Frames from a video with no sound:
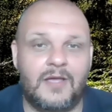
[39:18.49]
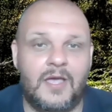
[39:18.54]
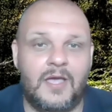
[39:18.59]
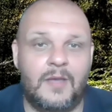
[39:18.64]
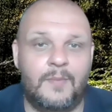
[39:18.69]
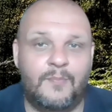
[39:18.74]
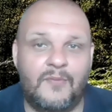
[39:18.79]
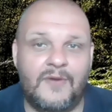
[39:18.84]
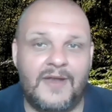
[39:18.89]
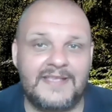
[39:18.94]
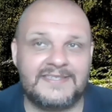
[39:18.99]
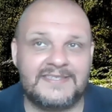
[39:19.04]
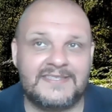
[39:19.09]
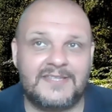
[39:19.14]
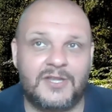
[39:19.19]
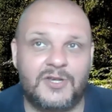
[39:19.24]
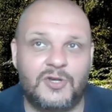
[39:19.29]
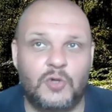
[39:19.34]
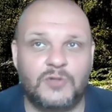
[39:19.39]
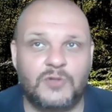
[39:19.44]
Uh, press
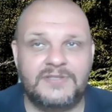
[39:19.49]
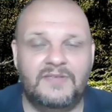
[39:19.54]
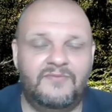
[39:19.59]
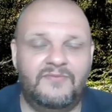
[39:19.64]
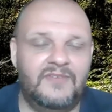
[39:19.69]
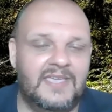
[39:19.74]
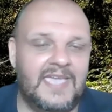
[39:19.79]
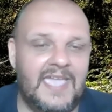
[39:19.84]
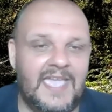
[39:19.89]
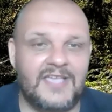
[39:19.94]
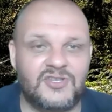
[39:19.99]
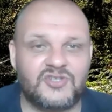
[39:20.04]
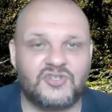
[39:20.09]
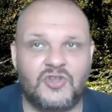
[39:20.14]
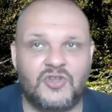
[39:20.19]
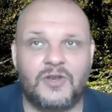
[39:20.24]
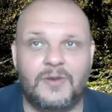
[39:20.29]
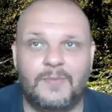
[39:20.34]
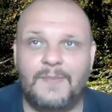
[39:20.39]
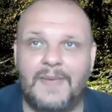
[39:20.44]
the
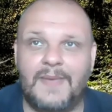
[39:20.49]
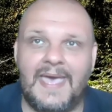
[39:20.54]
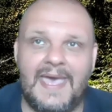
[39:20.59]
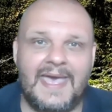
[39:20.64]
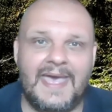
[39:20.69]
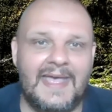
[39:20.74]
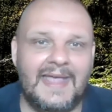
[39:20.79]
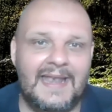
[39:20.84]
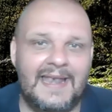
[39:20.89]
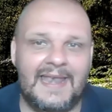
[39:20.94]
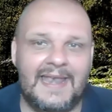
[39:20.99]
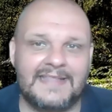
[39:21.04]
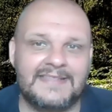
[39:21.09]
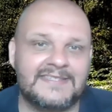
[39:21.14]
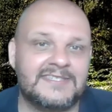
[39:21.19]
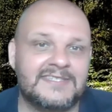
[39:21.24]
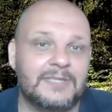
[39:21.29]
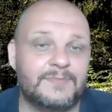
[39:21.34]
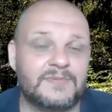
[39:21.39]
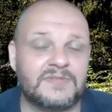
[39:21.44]
notification bell
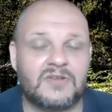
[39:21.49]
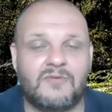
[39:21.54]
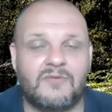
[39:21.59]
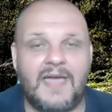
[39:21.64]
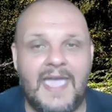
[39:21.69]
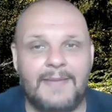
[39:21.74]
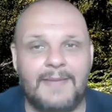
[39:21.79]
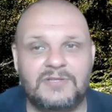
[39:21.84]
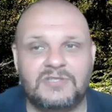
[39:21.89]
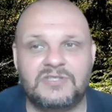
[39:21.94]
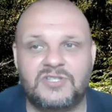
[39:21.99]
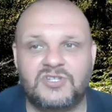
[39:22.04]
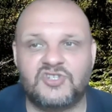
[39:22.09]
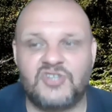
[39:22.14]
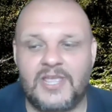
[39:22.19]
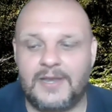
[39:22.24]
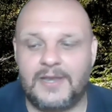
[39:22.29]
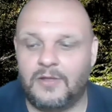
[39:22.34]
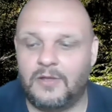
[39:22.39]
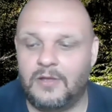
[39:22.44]
and subscribe to the
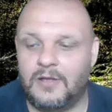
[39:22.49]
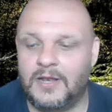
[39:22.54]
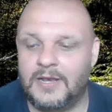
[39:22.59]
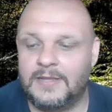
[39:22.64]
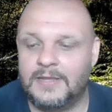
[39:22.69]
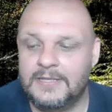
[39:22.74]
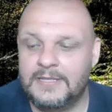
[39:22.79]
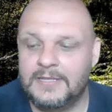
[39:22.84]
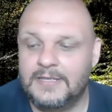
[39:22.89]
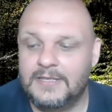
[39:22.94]
channel